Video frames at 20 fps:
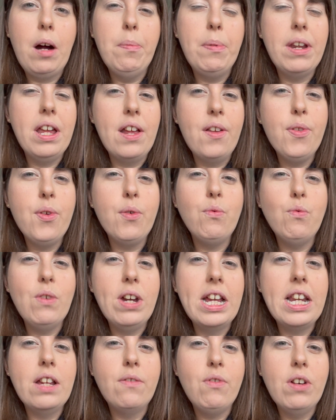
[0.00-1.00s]
but it is a
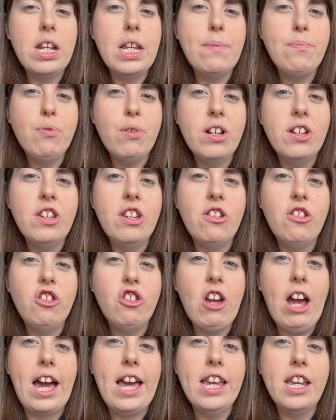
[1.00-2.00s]
really, really pretty
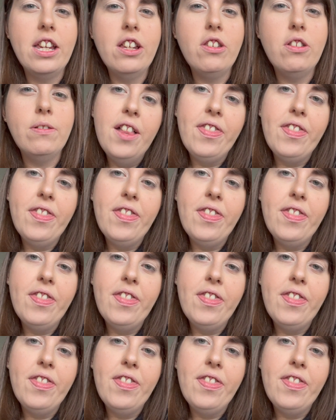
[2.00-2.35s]
shade.